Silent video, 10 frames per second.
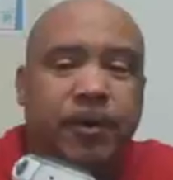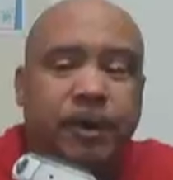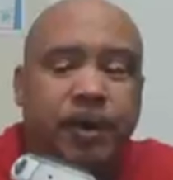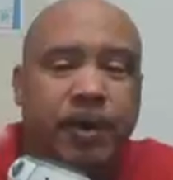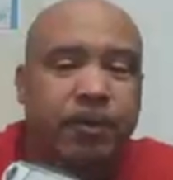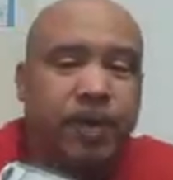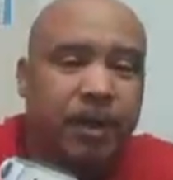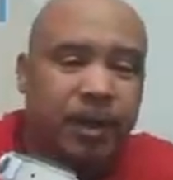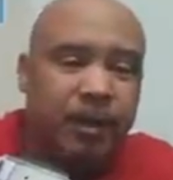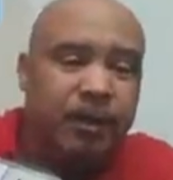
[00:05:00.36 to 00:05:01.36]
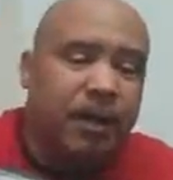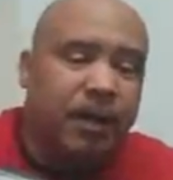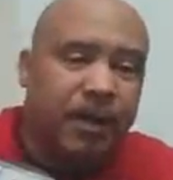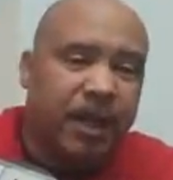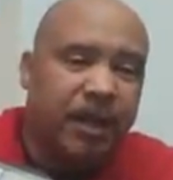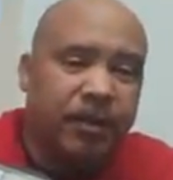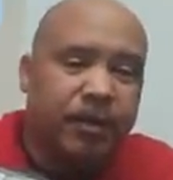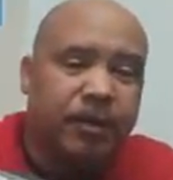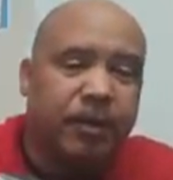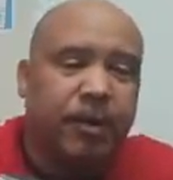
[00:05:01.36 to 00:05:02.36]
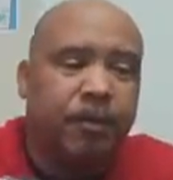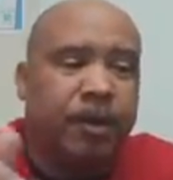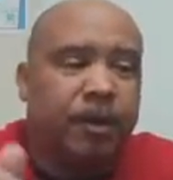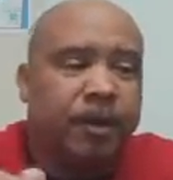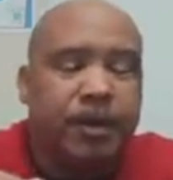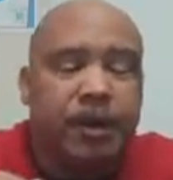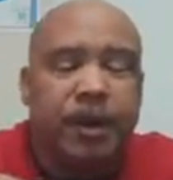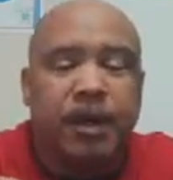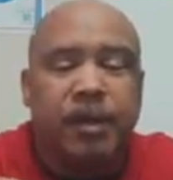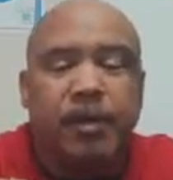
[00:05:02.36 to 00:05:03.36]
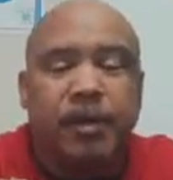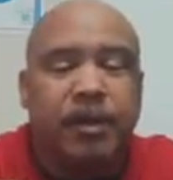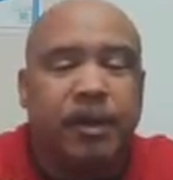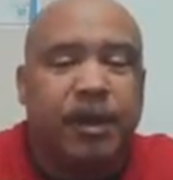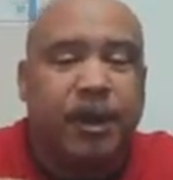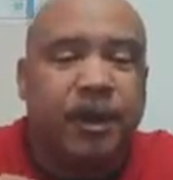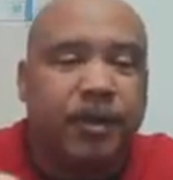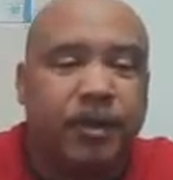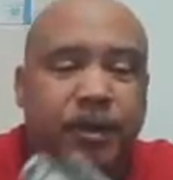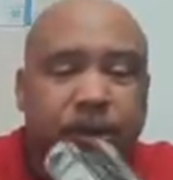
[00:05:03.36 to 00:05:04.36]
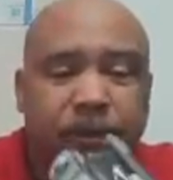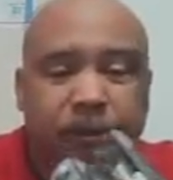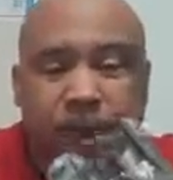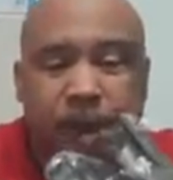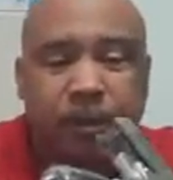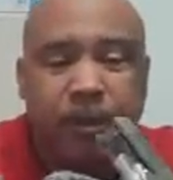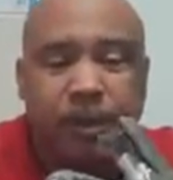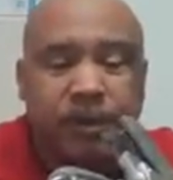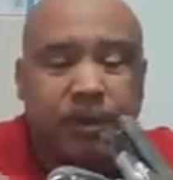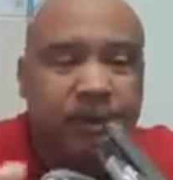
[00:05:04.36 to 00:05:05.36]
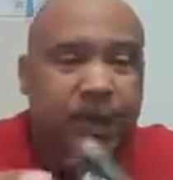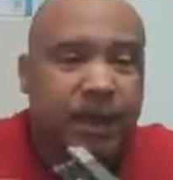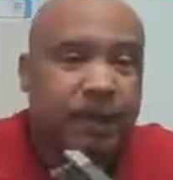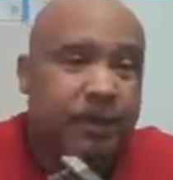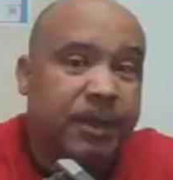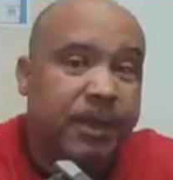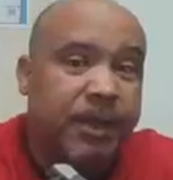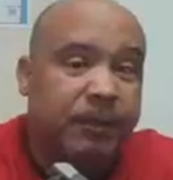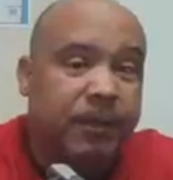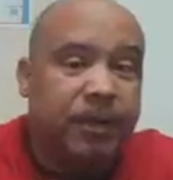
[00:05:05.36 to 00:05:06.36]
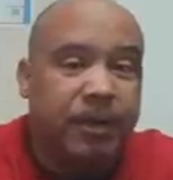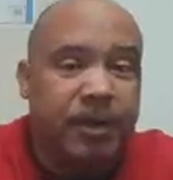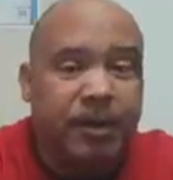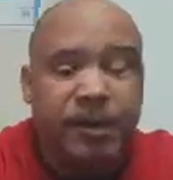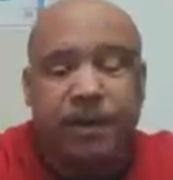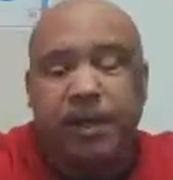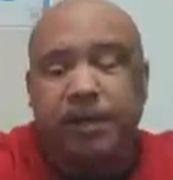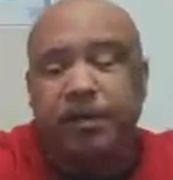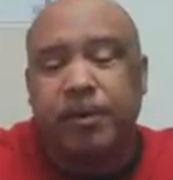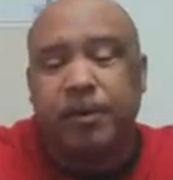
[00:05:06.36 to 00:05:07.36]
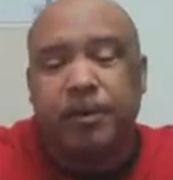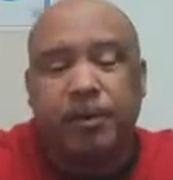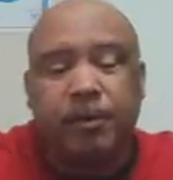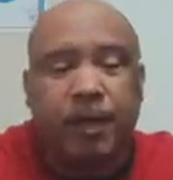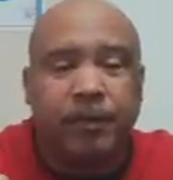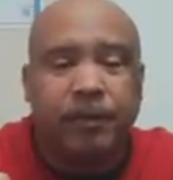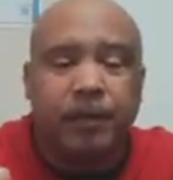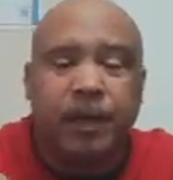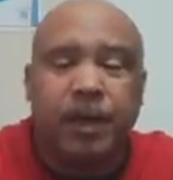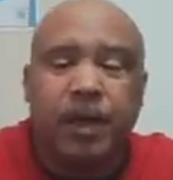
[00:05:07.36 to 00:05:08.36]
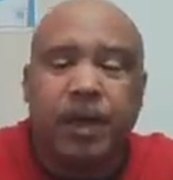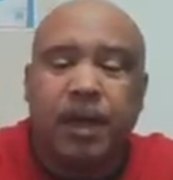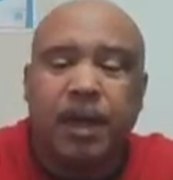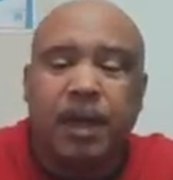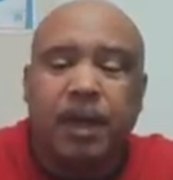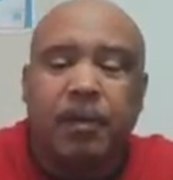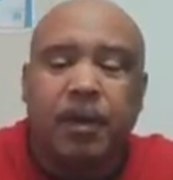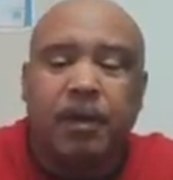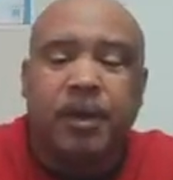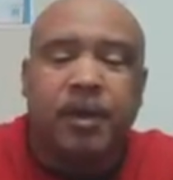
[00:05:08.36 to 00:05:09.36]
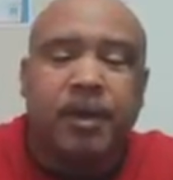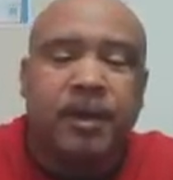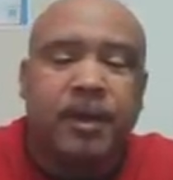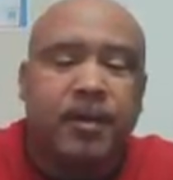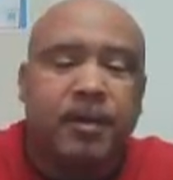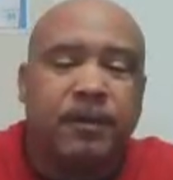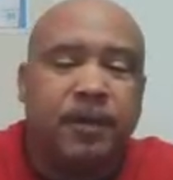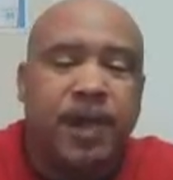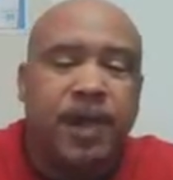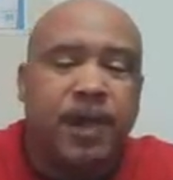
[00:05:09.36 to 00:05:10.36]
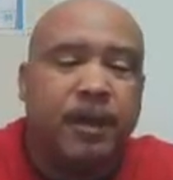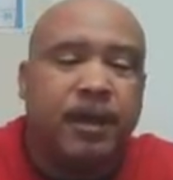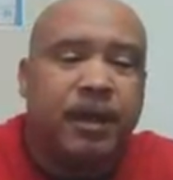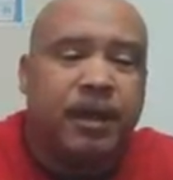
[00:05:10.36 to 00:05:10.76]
you can clip it on, have a lanyard to your belt or to your gear, so if you drop your pistol, it stays with you. It just gets kind of drugged for a little while. But when these are flat,